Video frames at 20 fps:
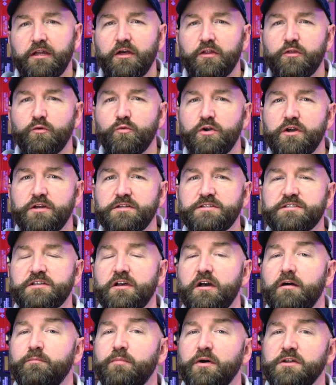other words,
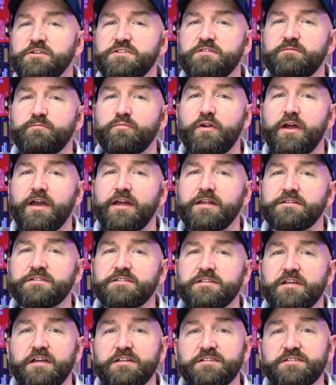a bunch of
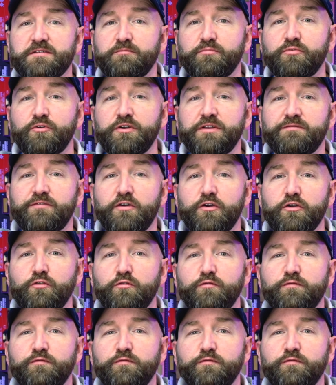brands and some pretty vocal